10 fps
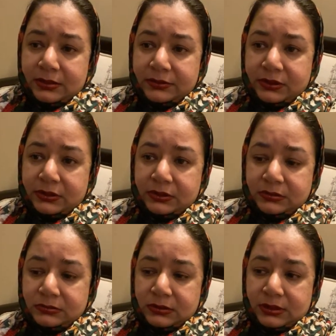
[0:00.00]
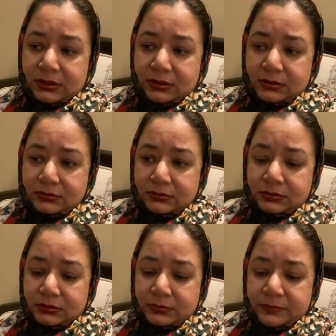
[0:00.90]
you know,
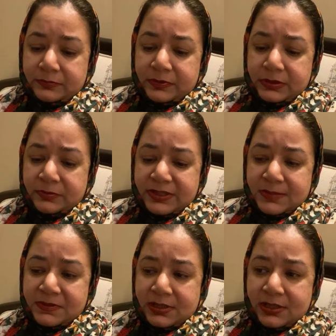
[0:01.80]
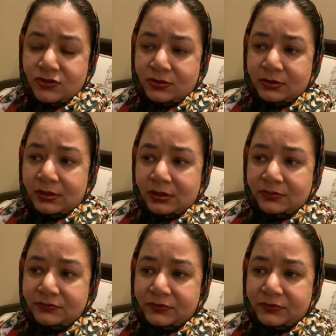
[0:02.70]
precipitation of